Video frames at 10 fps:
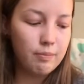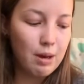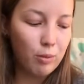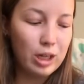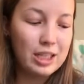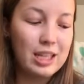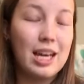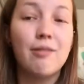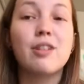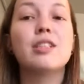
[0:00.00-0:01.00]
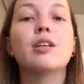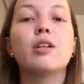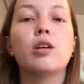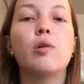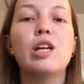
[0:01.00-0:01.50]
memorizing every
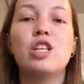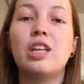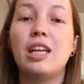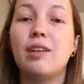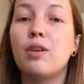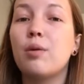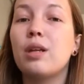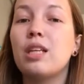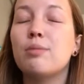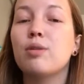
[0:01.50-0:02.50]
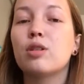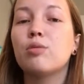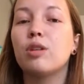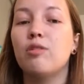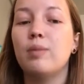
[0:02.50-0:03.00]
single equation they give you in these
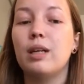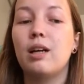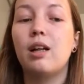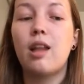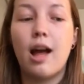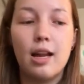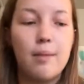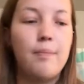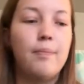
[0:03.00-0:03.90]
books would have been a lot.